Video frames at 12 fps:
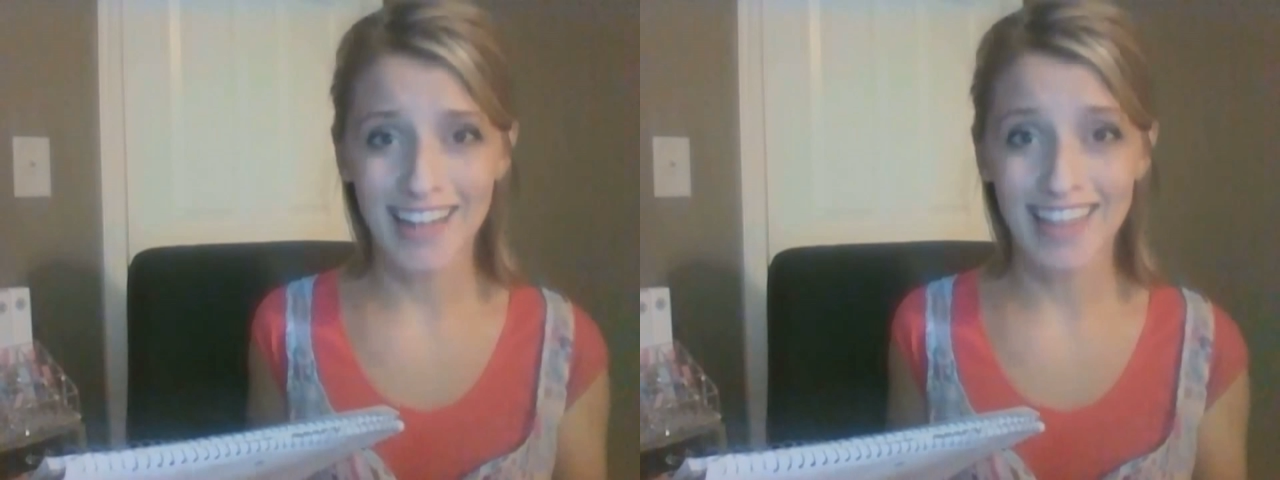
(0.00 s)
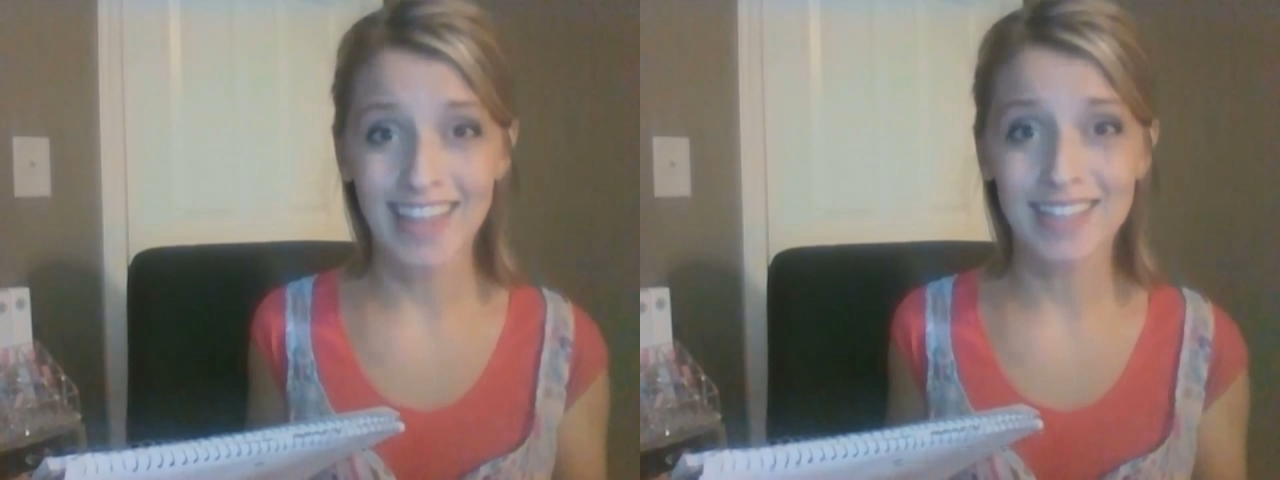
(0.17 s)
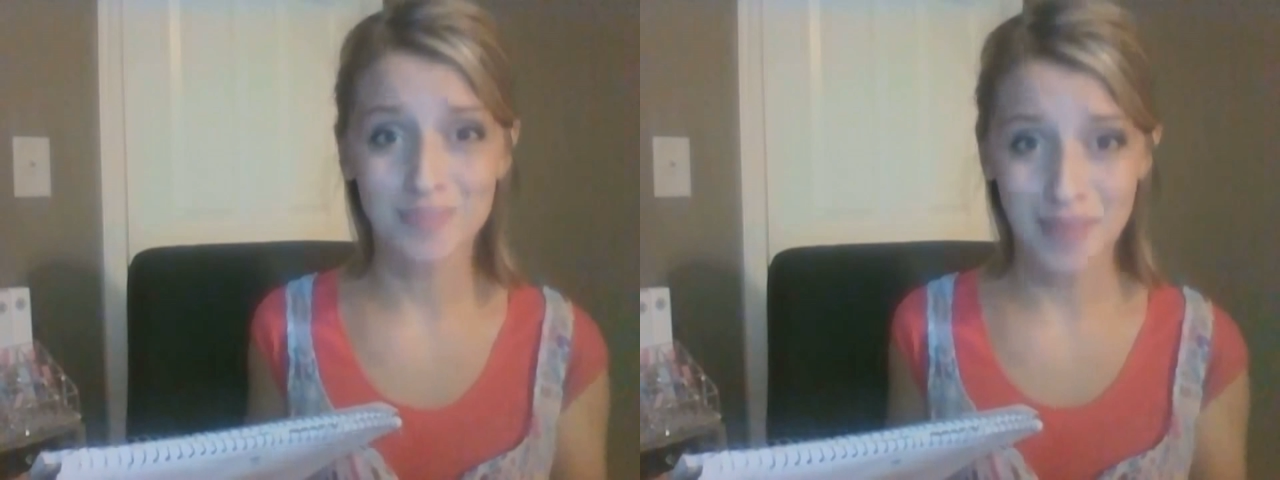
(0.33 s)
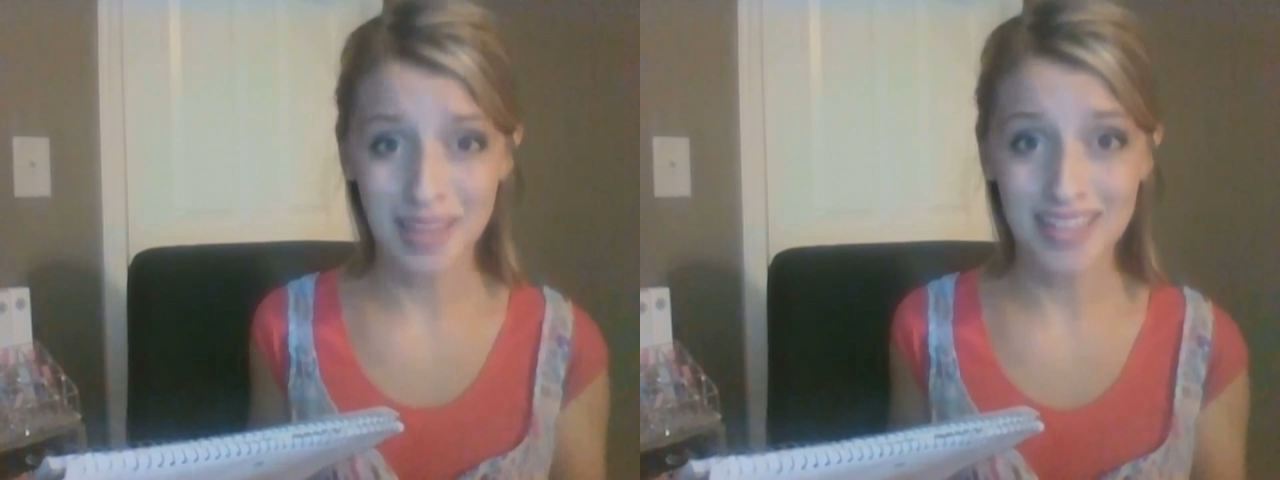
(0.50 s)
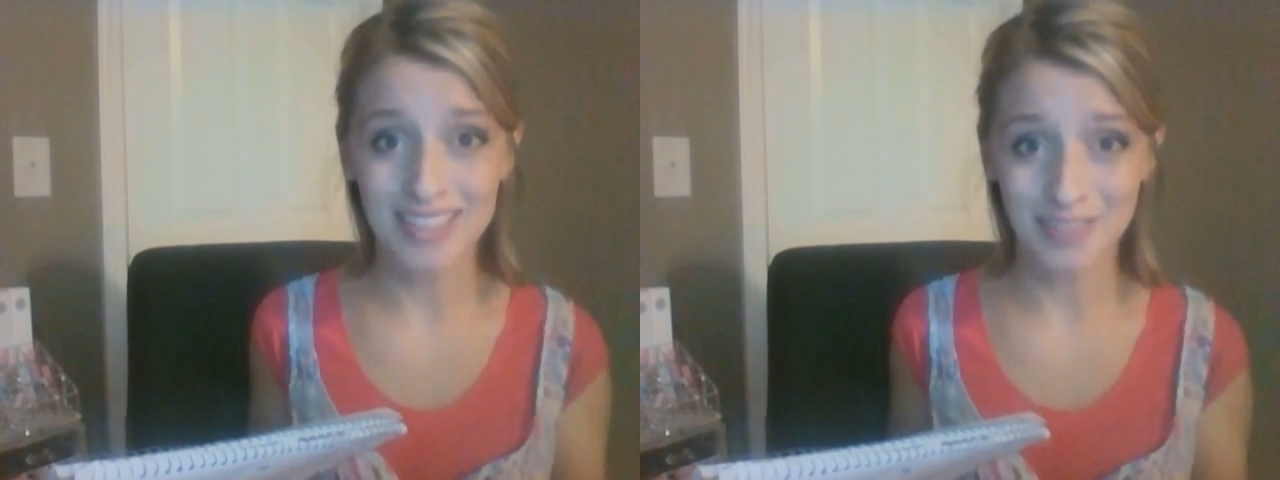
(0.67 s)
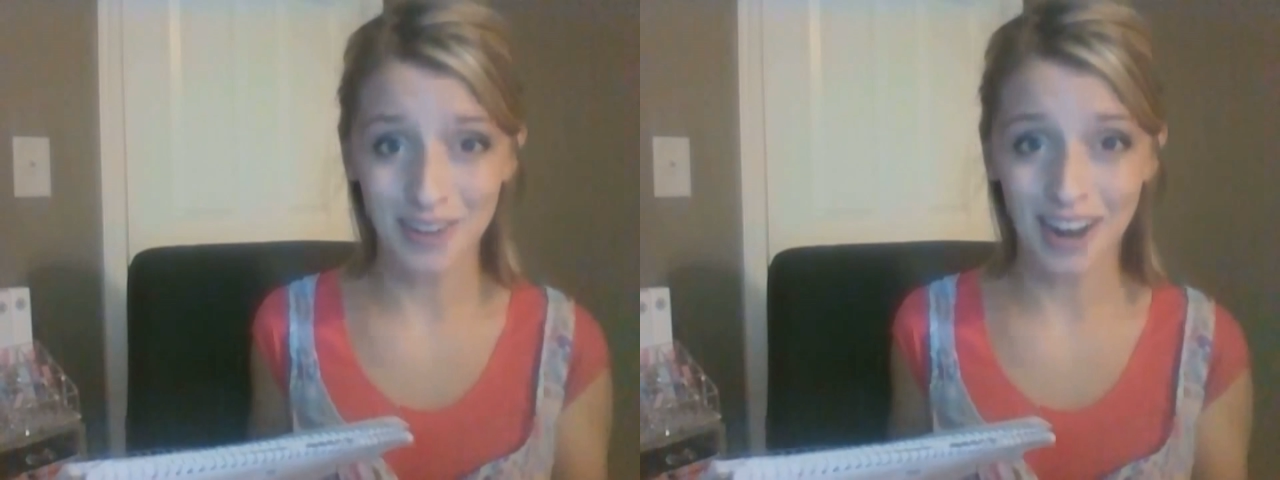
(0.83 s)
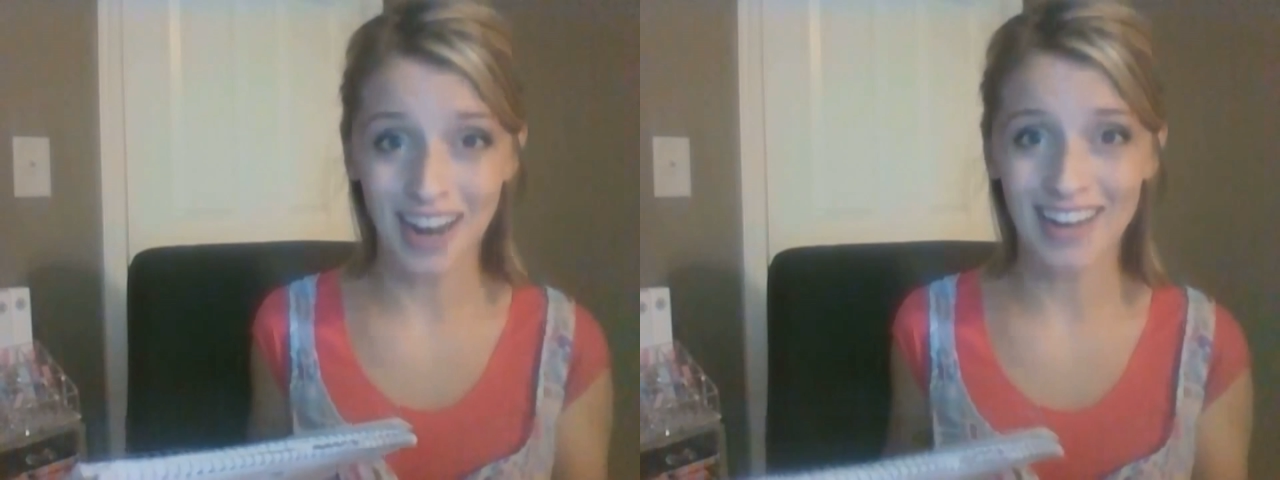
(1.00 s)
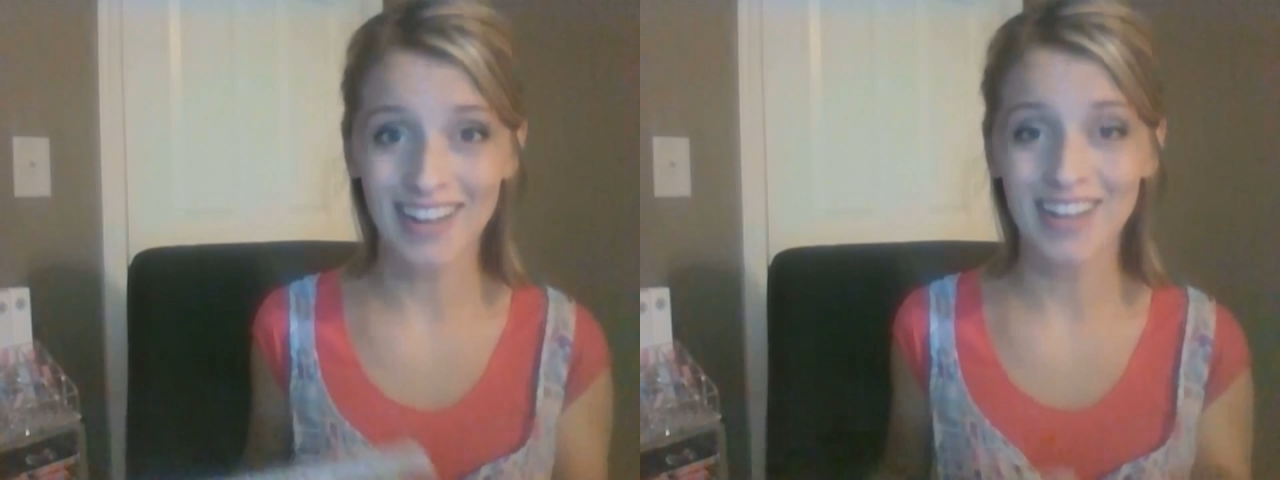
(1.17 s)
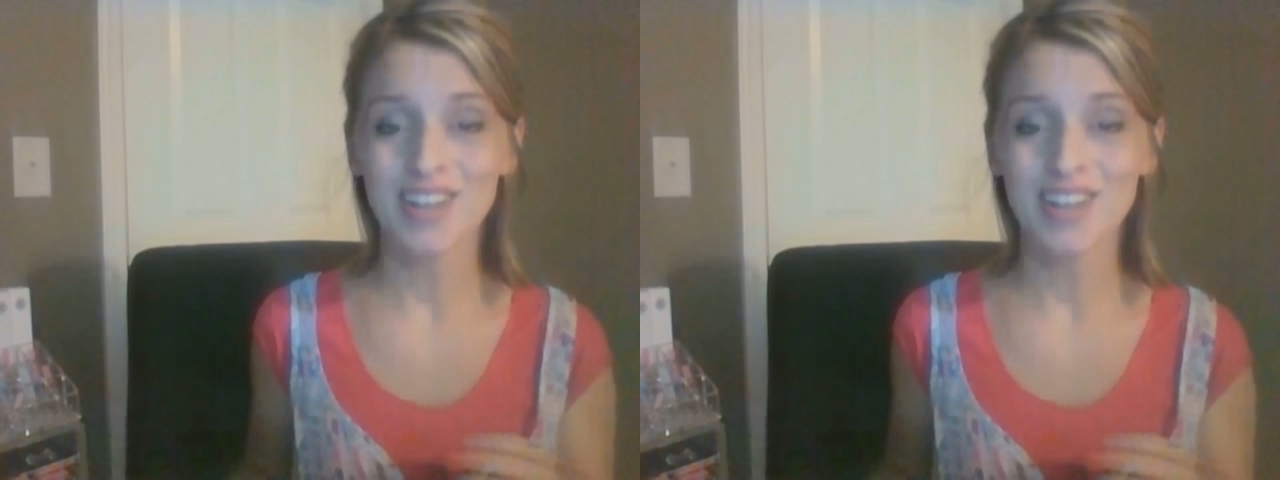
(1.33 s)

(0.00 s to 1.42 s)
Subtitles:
That's amazing, right?